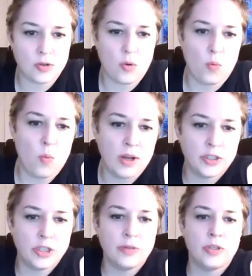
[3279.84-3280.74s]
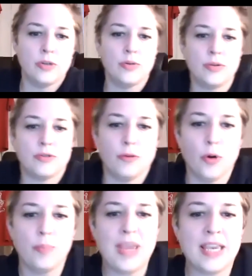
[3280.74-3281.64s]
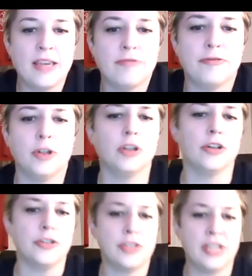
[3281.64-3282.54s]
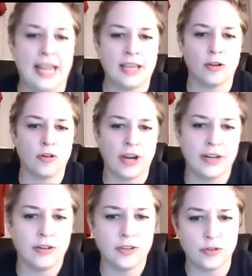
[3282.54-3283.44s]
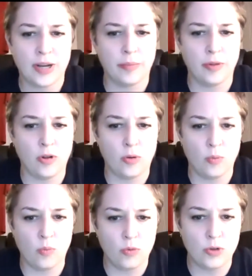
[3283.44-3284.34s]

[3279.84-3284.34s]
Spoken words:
what do you use for making fullers? An angle grinder, Dremel?